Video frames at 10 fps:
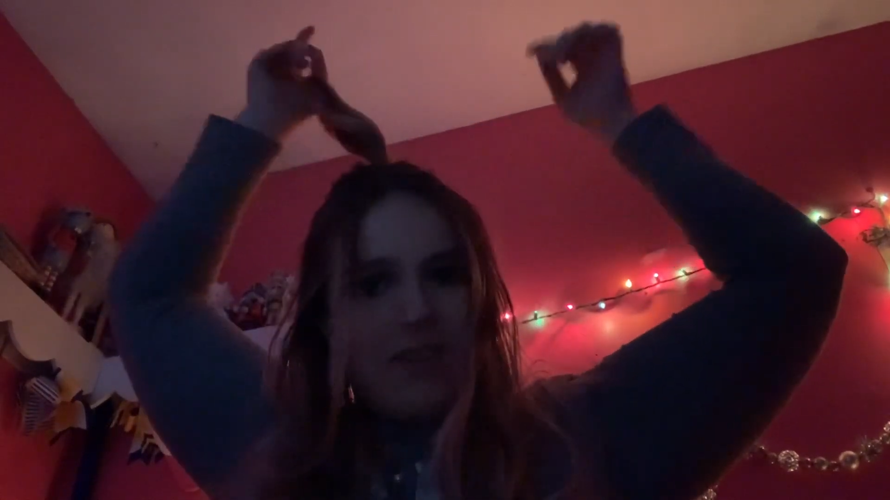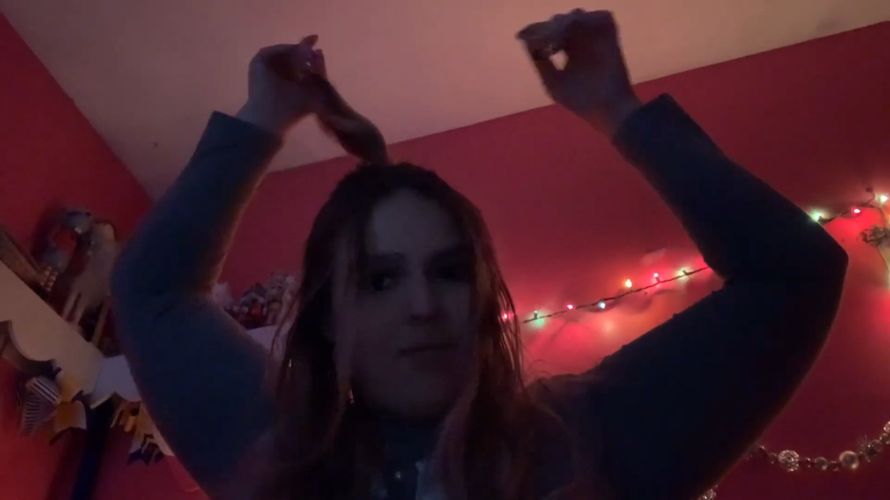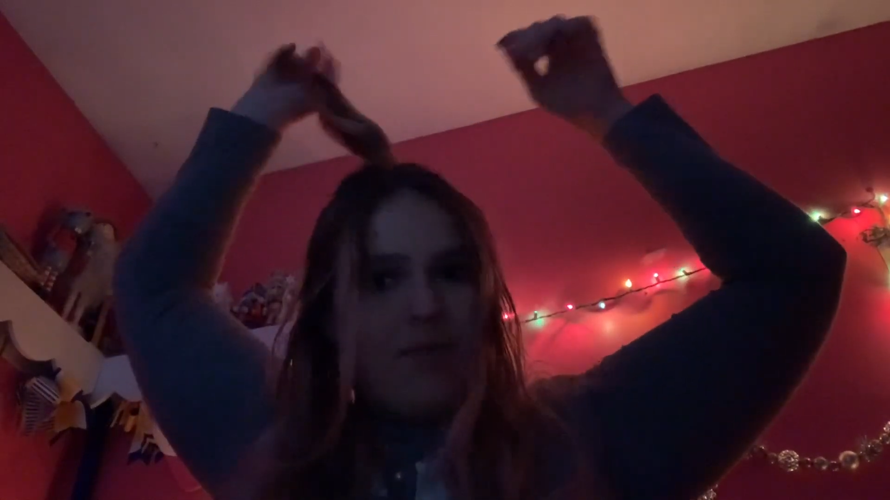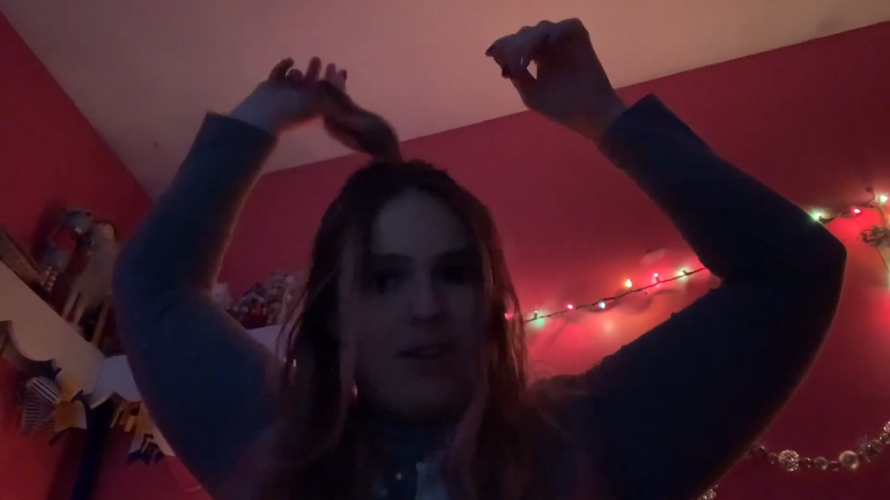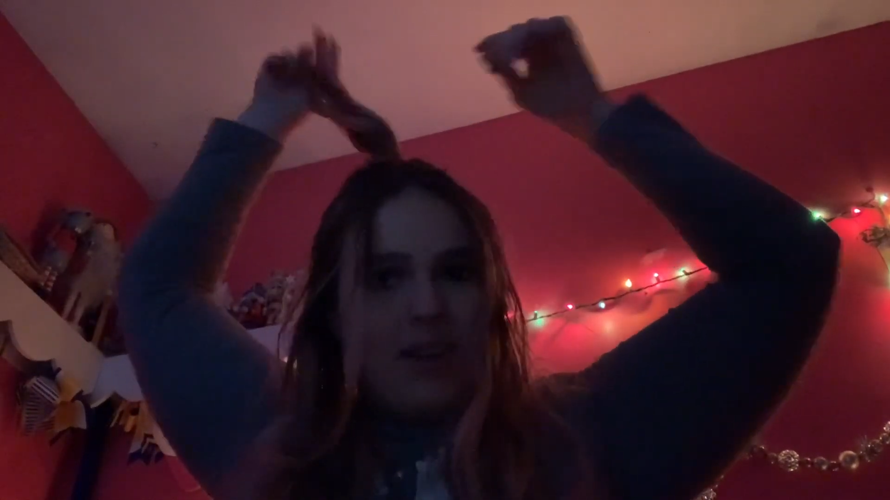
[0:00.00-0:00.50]

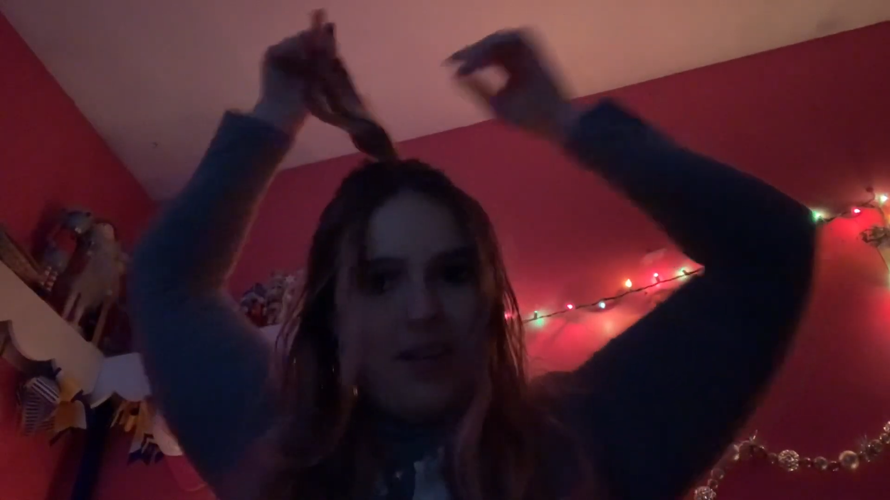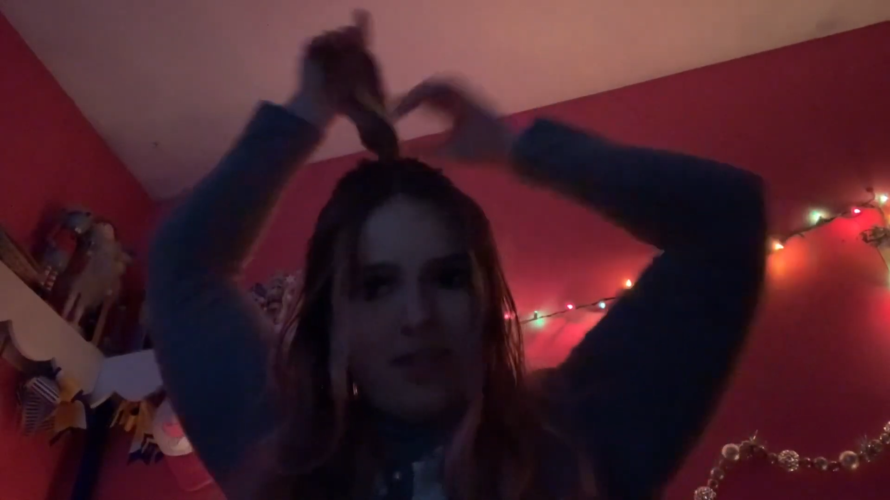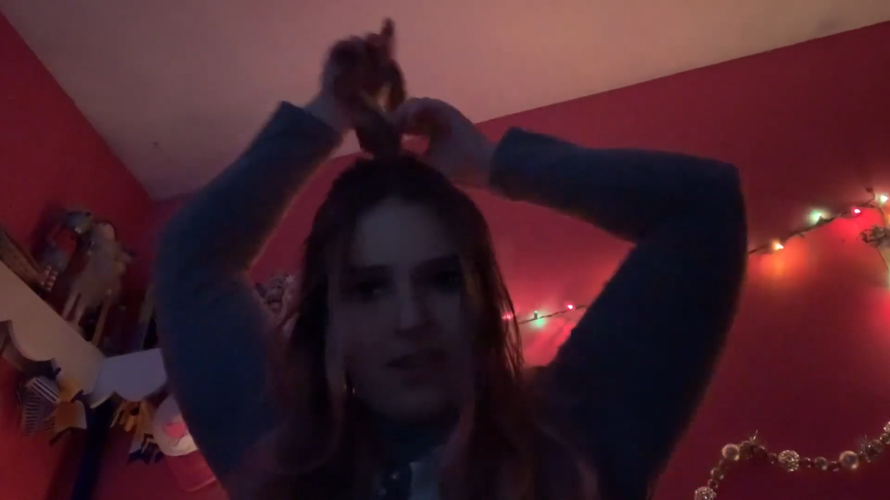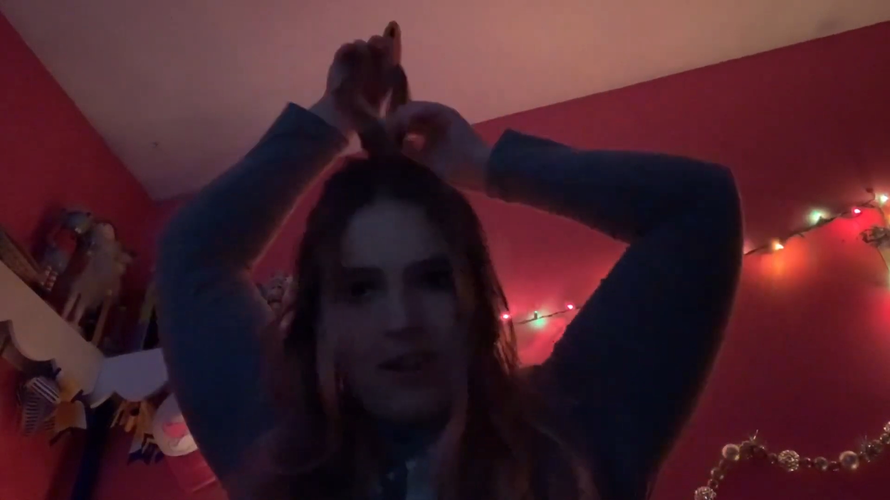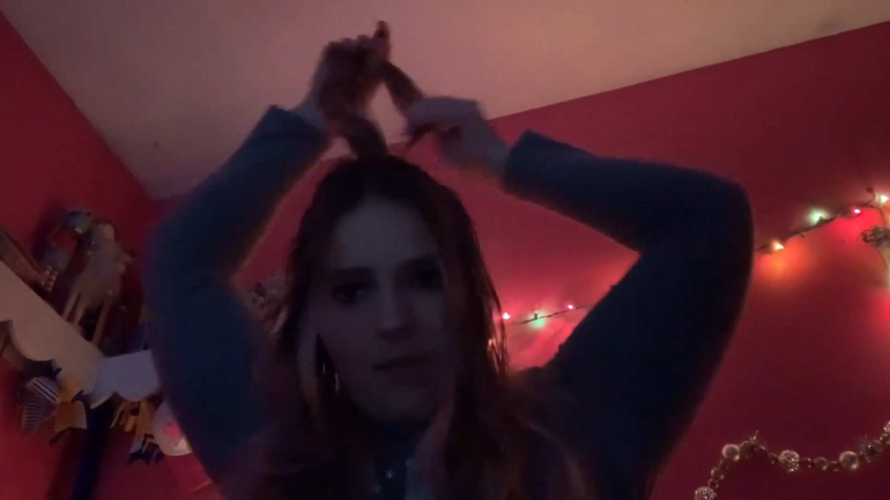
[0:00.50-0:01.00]
we didn't have a
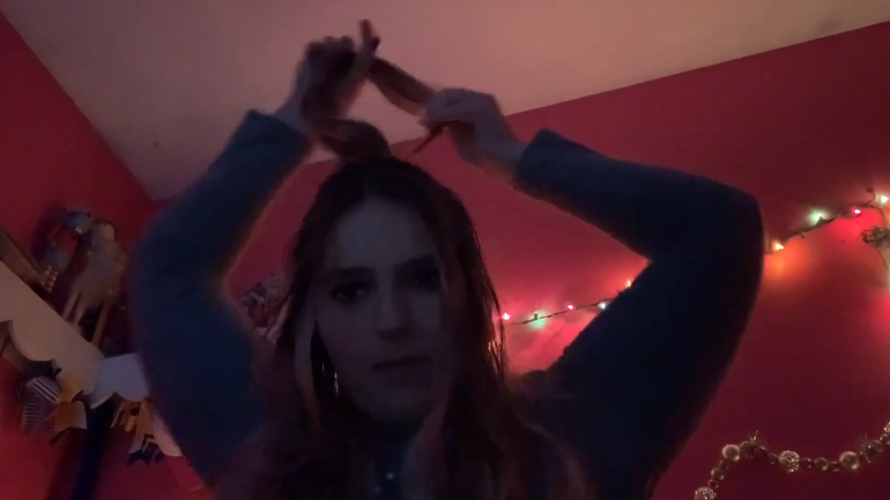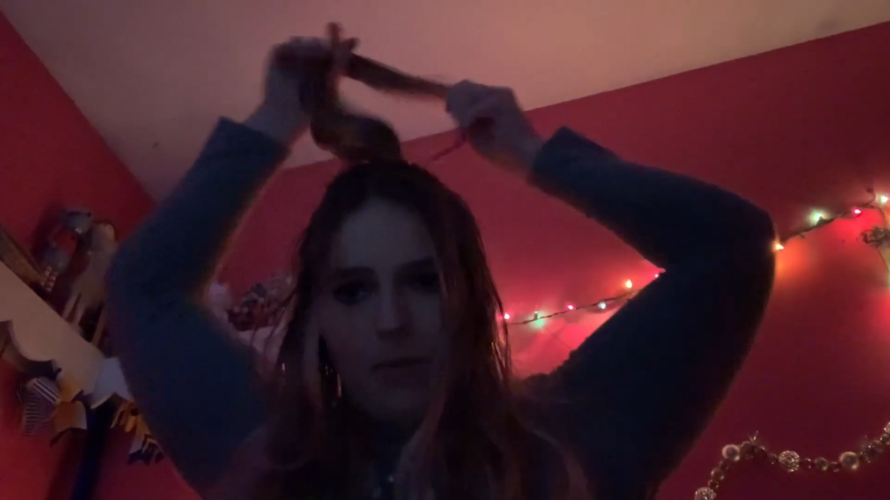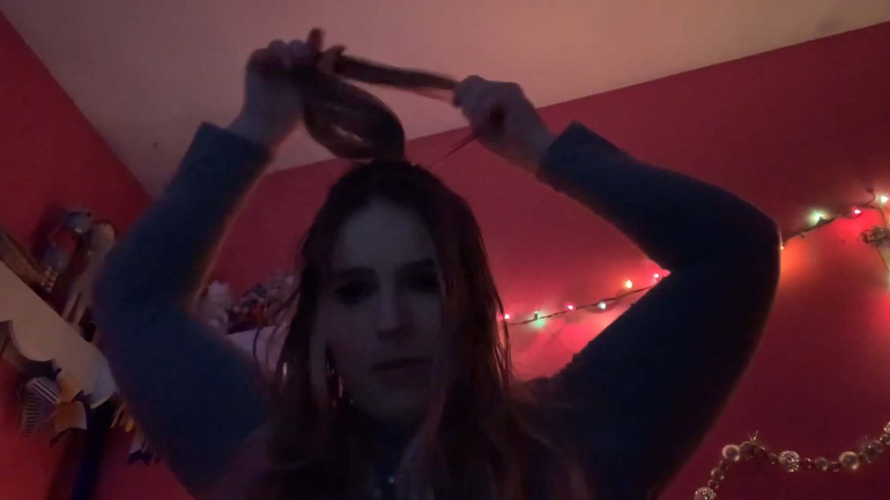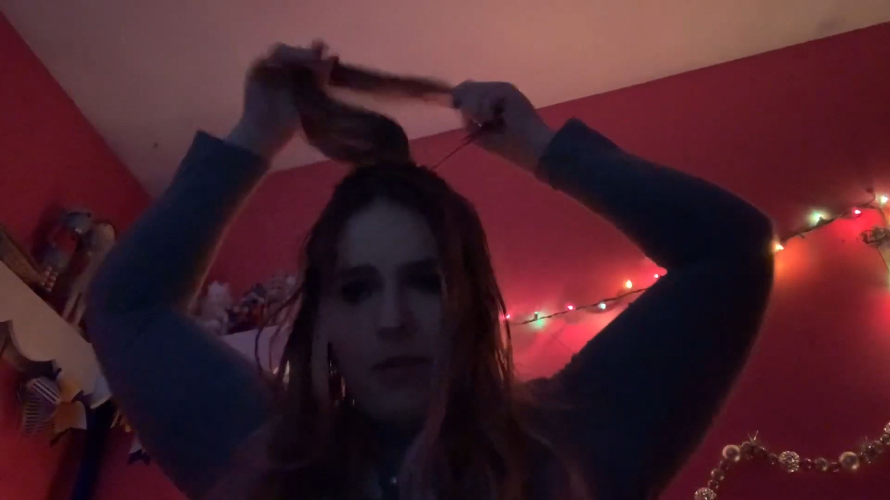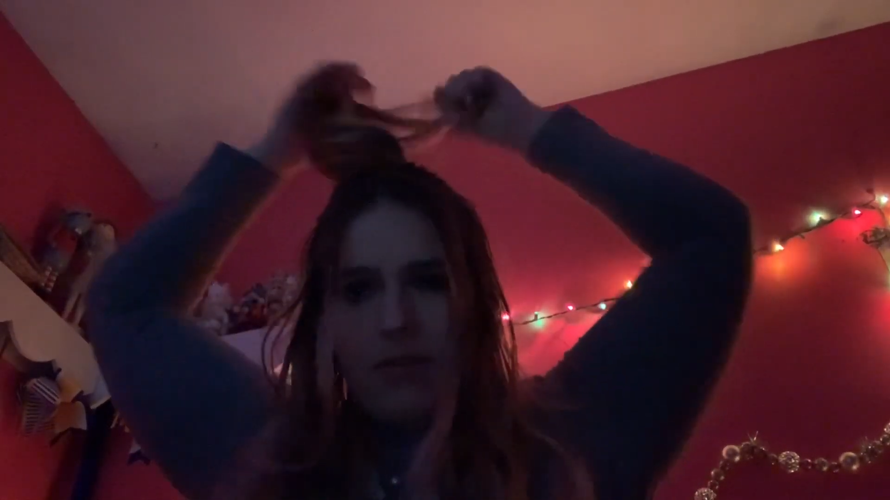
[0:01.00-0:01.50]
lot of people
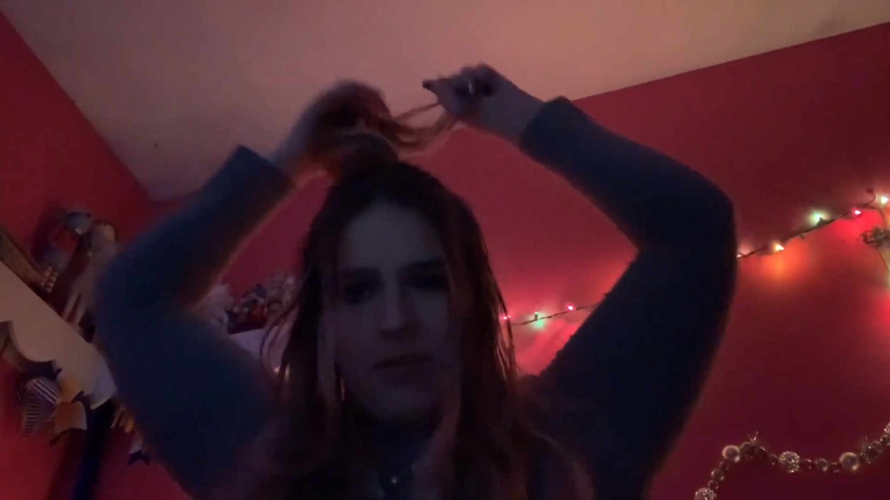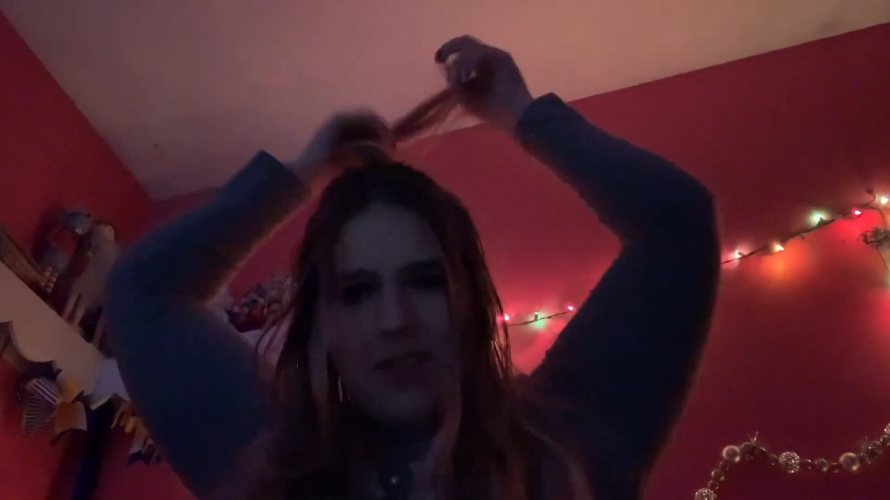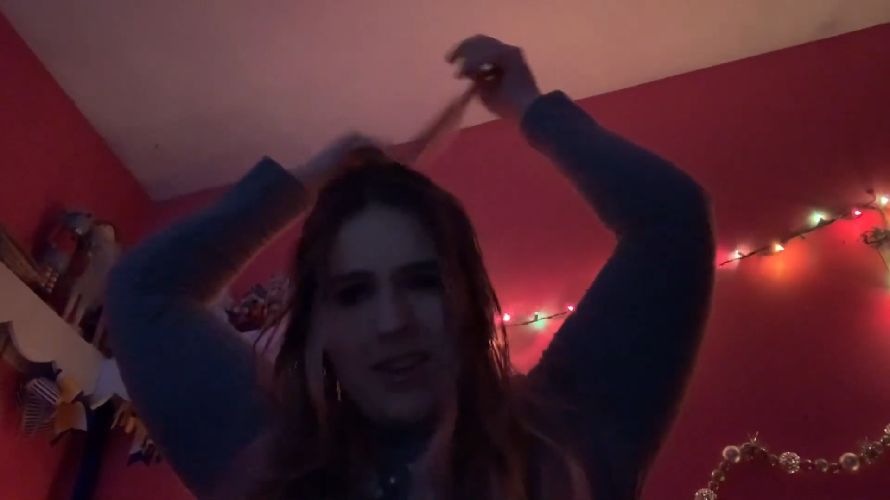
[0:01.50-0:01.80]
closing,